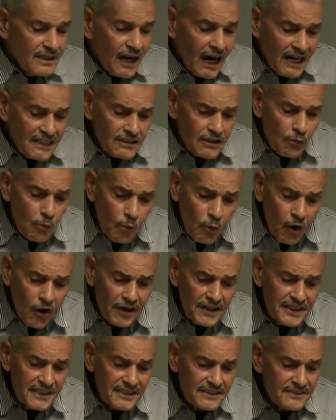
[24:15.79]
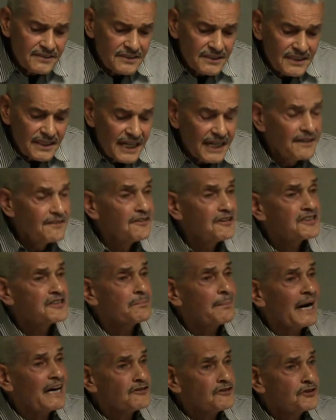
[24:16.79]
Underwater, it lives
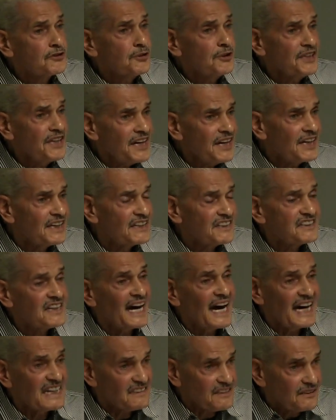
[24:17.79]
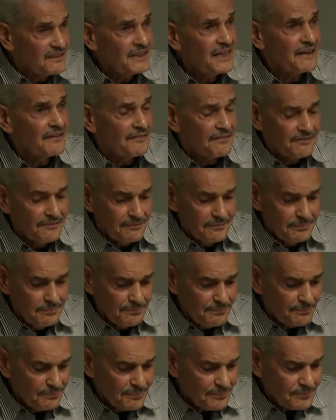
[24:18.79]
about two years as a nymph.
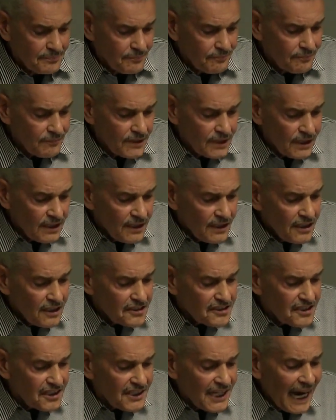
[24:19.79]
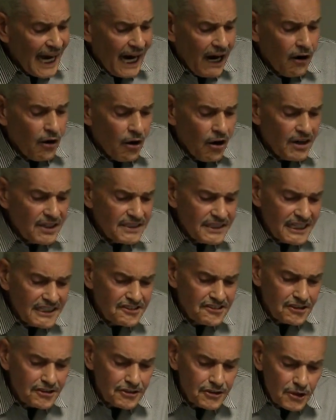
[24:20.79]
So now all it needs
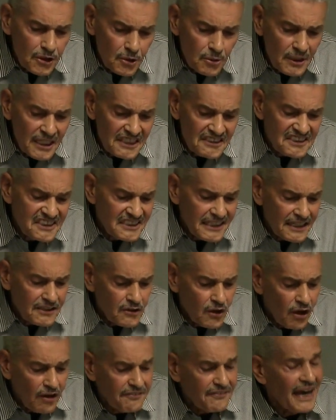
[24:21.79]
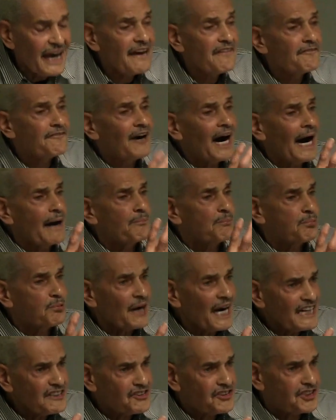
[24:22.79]
to do is send off a
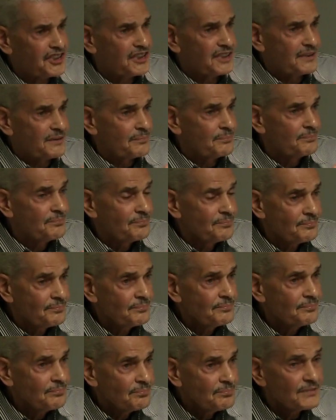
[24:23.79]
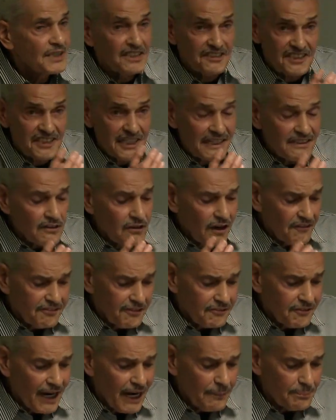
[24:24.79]
vibration. Just send it off
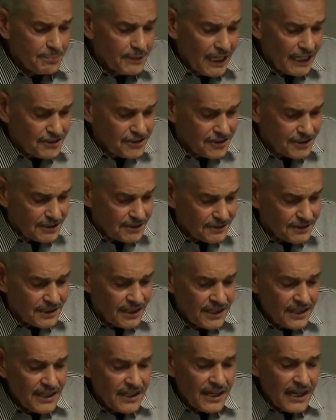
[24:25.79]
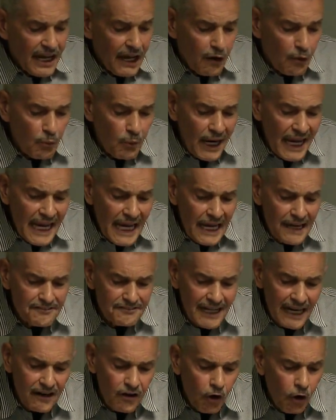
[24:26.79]
a vibration a wave
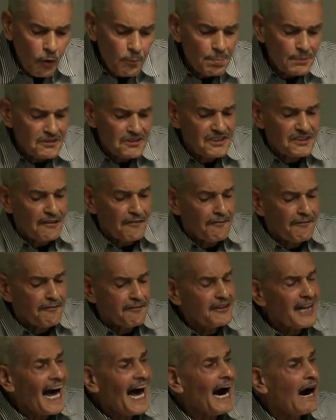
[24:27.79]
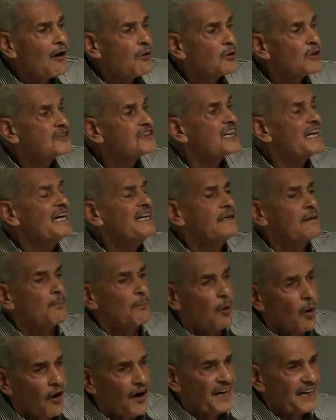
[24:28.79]
that opens the flowers in the
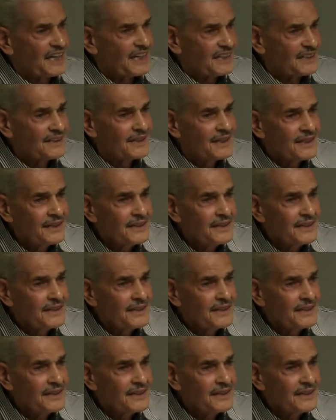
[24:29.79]
morning.